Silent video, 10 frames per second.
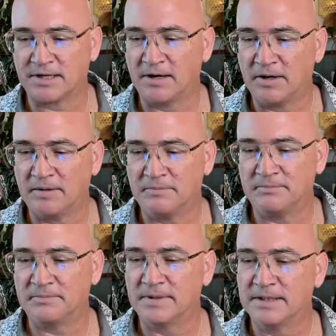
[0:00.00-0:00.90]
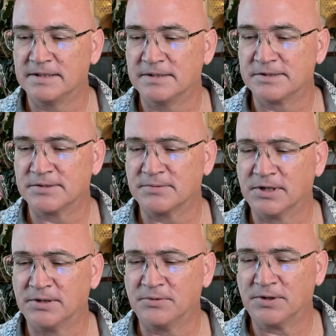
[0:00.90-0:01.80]
Um, so, we're
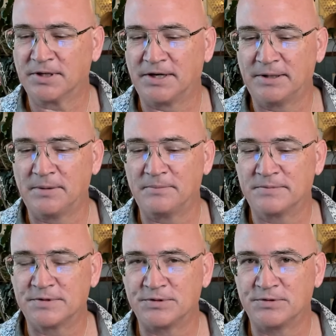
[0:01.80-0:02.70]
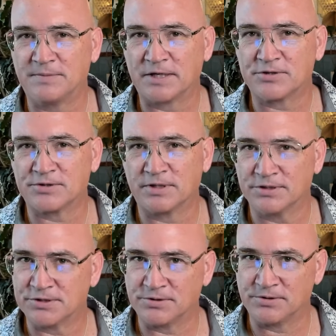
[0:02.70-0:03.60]
going to work on them to make
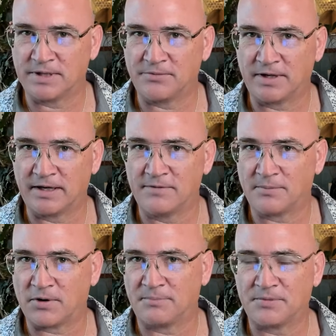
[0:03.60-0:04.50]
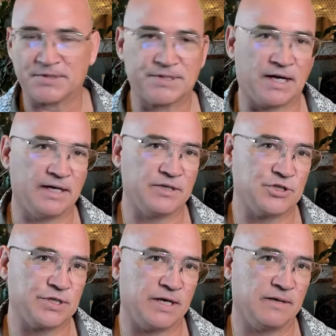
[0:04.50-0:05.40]
ensure that we have the proper size,
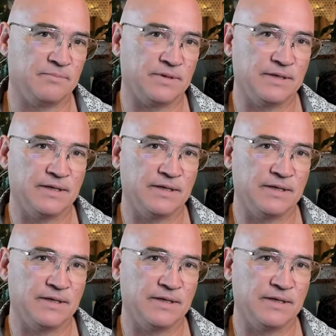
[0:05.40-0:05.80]
shape,